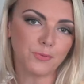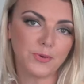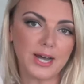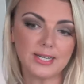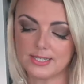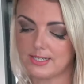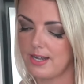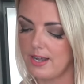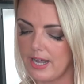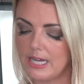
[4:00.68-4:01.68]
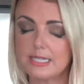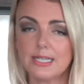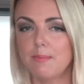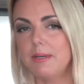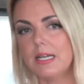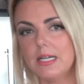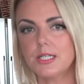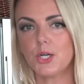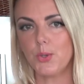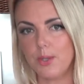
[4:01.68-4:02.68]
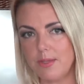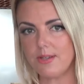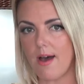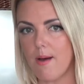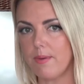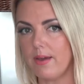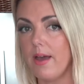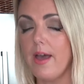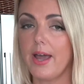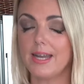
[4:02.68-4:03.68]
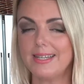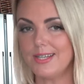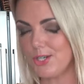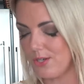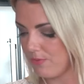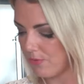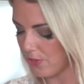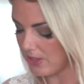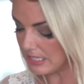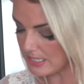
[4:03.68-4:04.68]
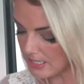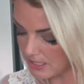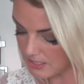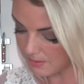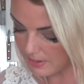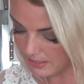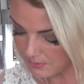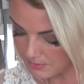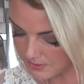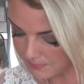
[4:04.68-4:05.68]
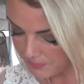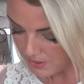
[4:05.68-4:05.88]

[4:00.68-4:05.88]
fast, and it's going to be a nice creamy topping and addition for these tomatoes.